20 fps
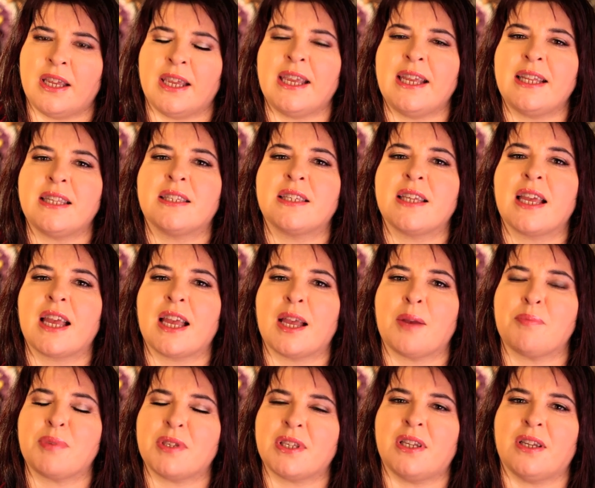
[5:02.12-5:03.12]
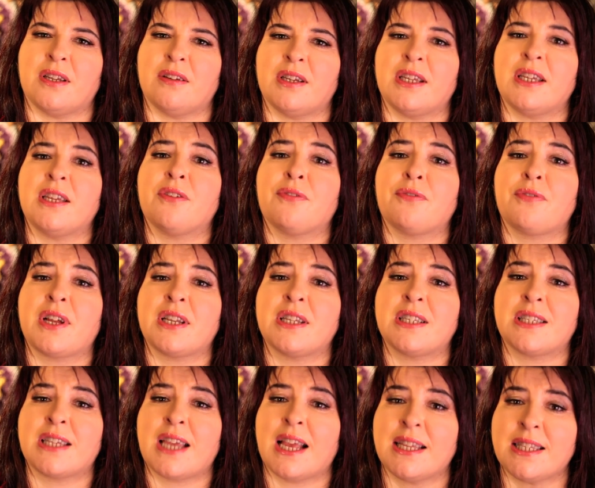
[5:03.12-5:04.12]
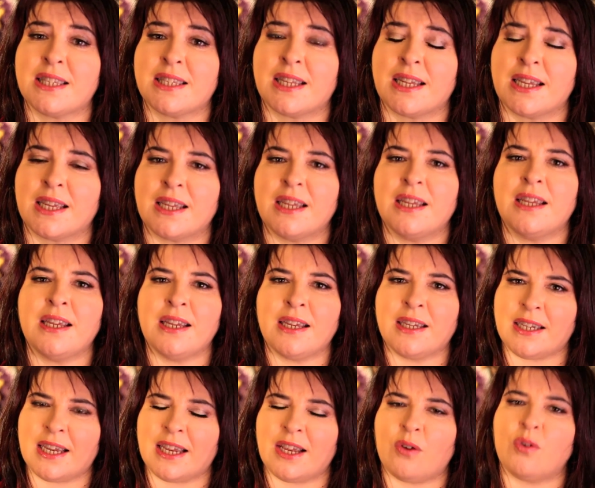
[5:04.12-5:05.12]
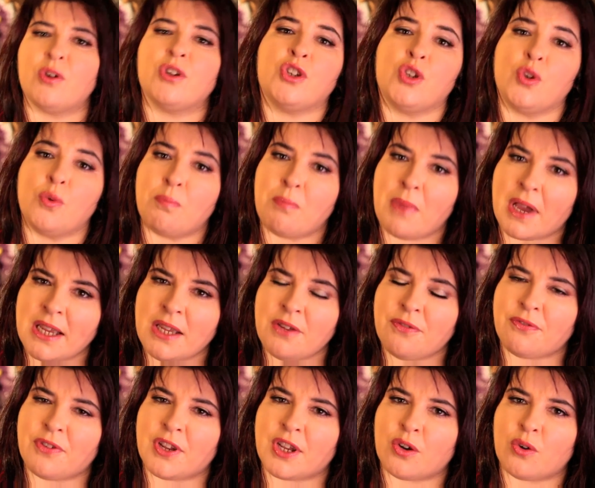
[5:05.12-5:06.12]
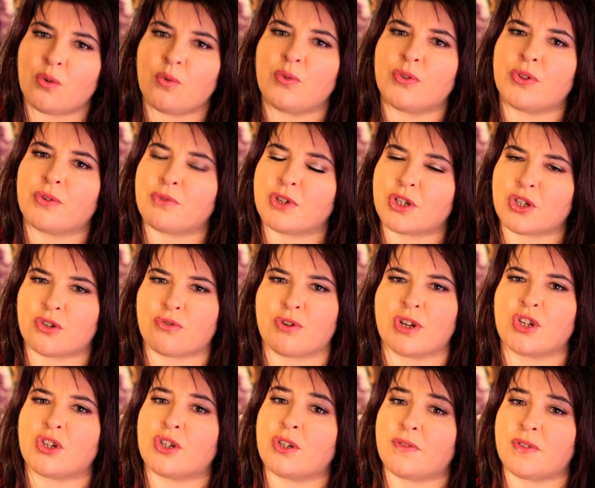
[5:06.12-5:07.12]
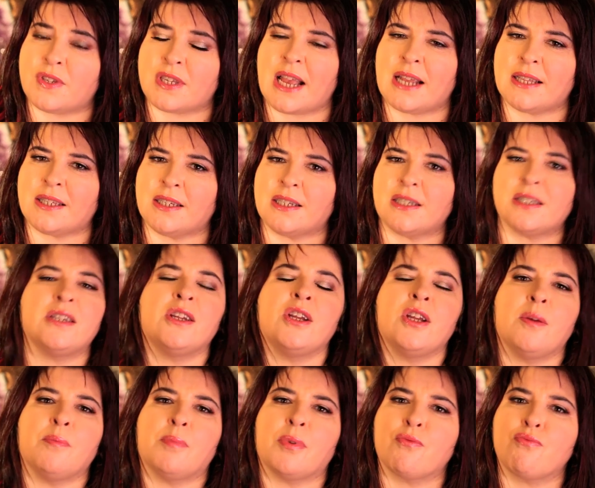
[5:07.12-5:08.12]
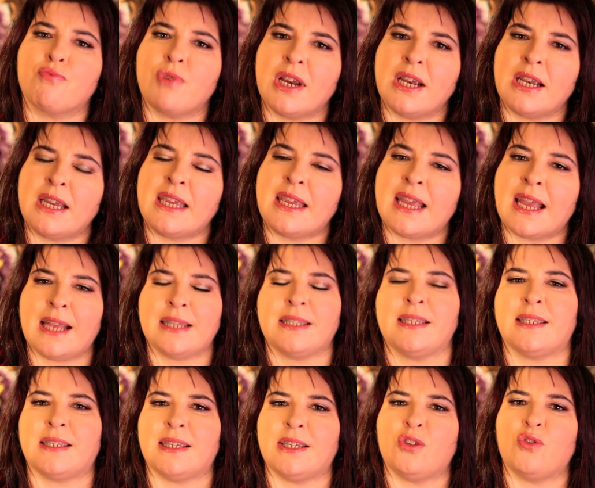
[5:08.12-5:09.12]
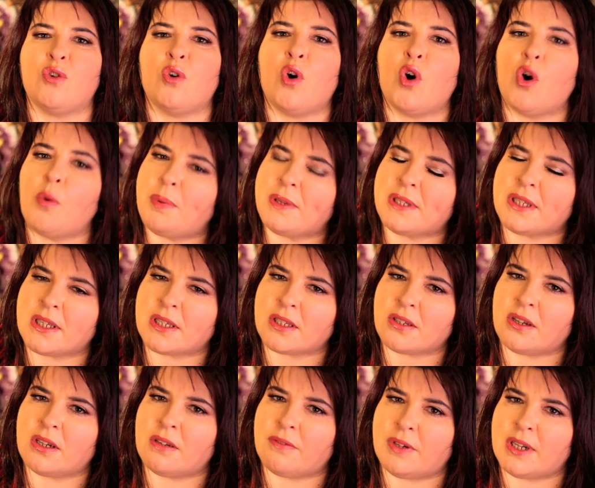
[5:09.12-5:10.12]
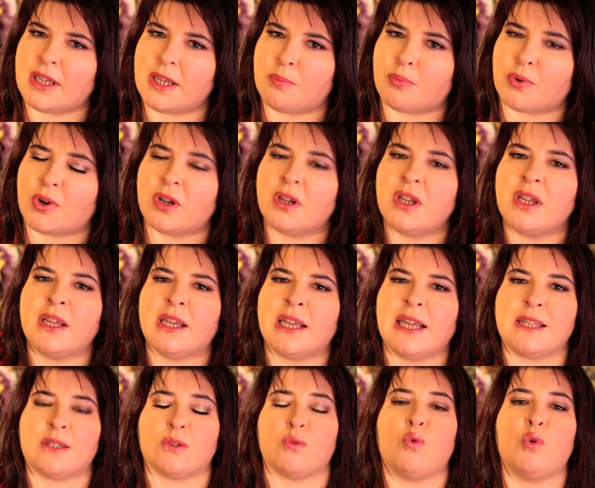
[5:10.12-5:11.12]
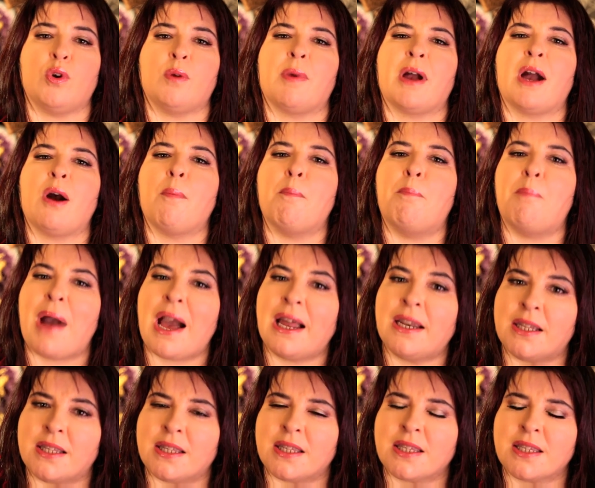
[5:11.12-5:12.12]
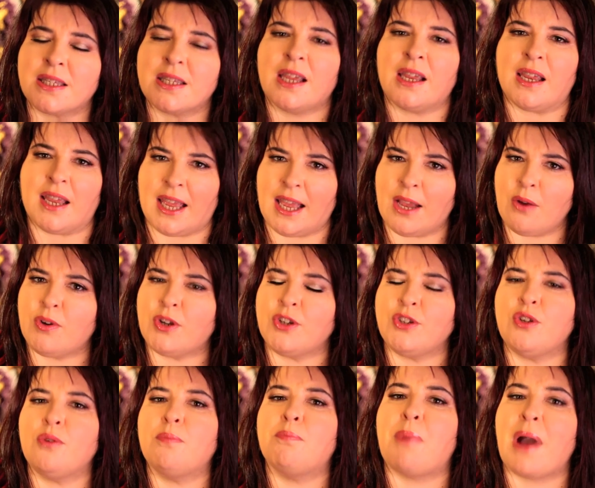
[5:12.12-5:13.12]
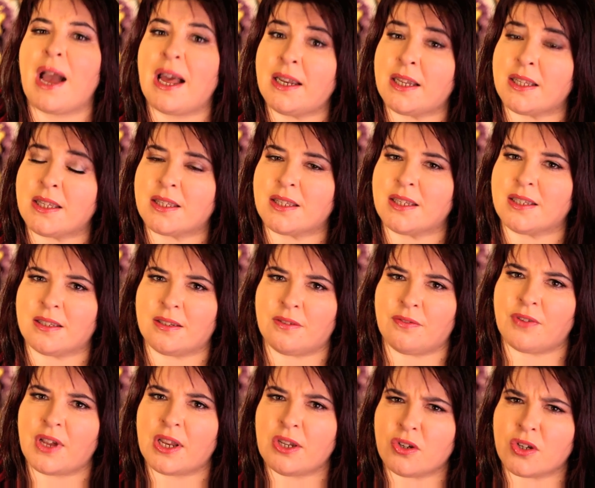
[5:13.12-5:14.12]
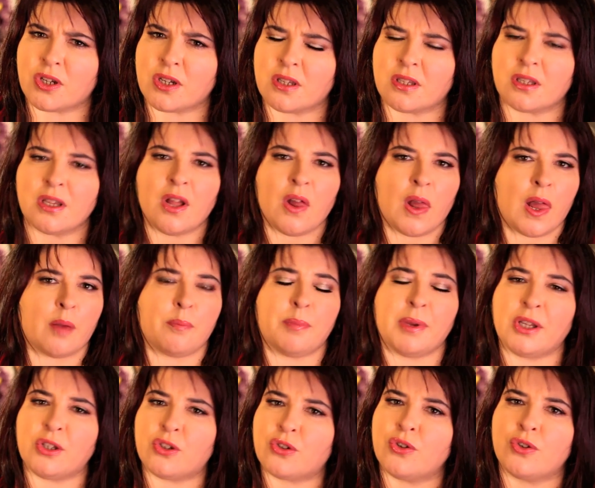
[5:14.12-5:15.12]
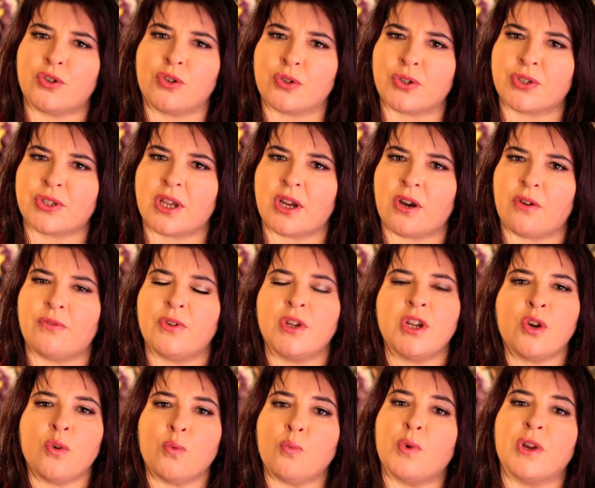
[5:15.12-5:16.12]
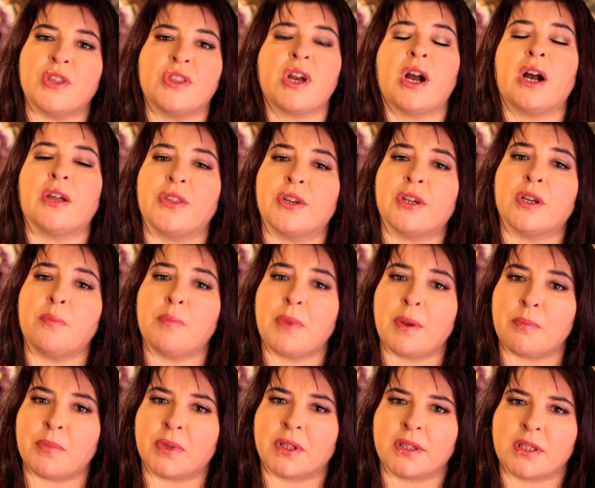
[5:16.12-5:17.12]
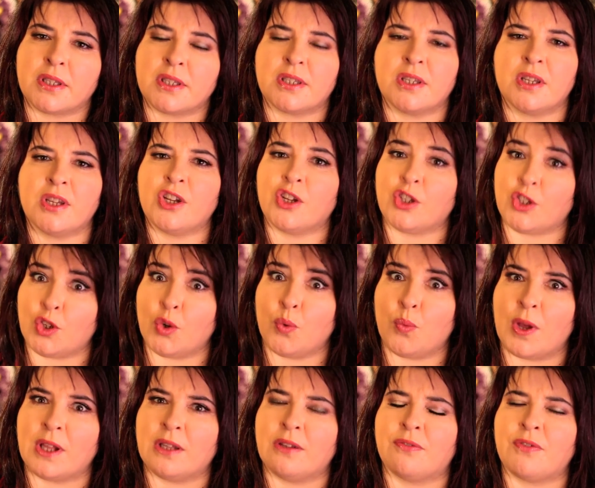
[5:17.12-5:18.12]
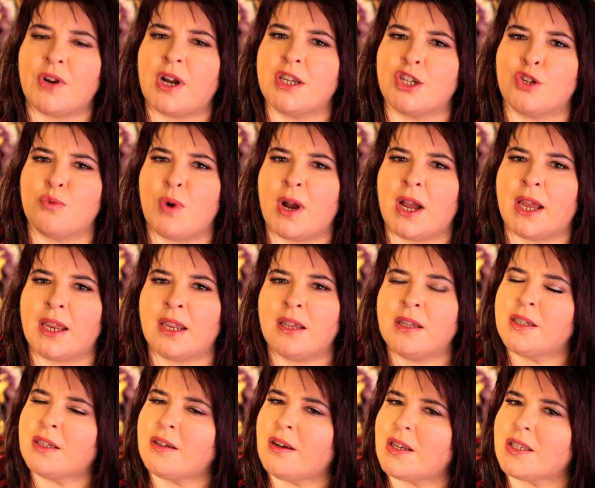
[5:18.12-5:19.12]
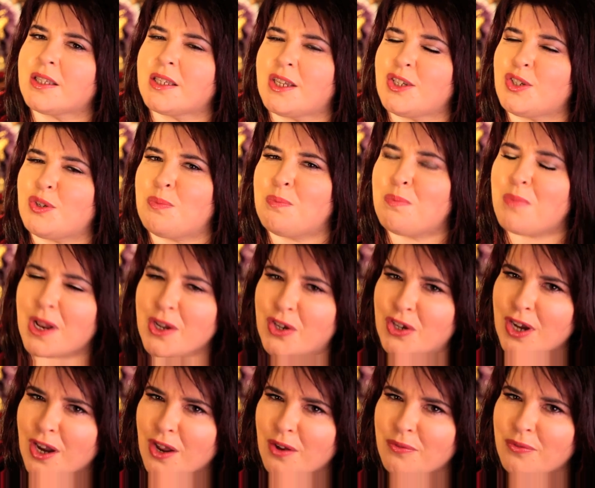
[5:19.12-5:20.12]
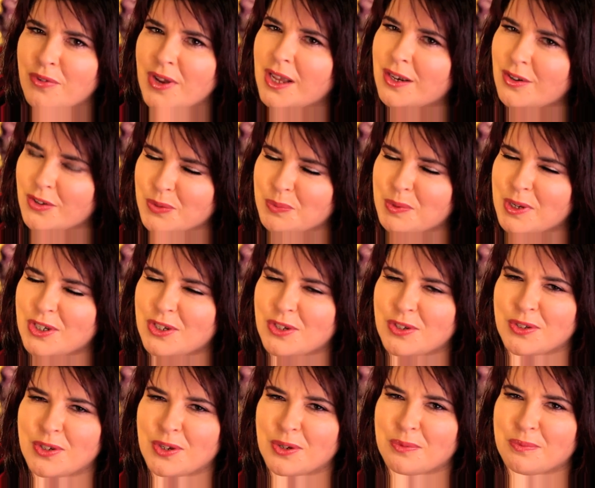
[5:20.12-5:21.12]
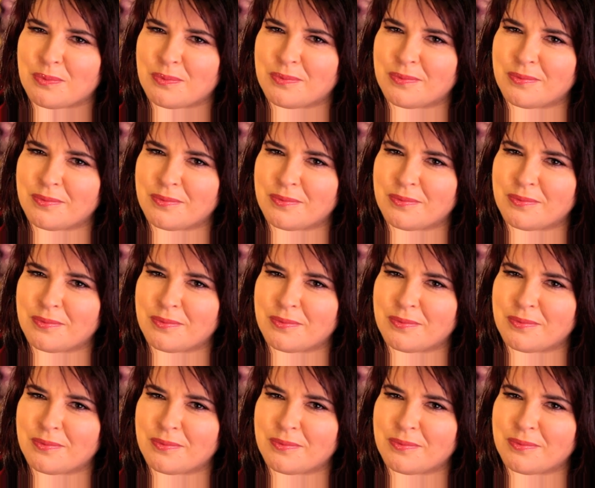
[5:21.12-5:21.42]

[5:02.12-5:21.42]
It's absolutely fantastic. Now, you may feel the restriction of Saturn, but really, as it's in your opposite sign of Libra, it's all about balance. How can you balance these adventures and being true to yourself with other commitments? You will find a way. I send you much love, and I'll speak to you soon.